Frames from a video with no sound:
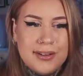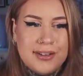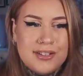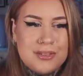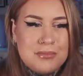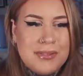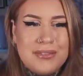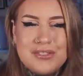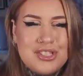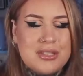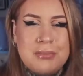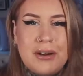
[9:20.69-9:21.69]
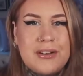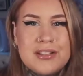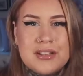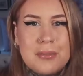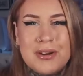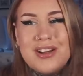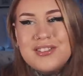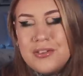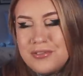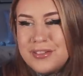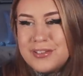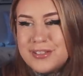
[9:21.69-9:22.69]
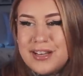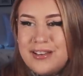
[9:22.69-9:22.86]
It just lifts your spirits up, and I don't think there's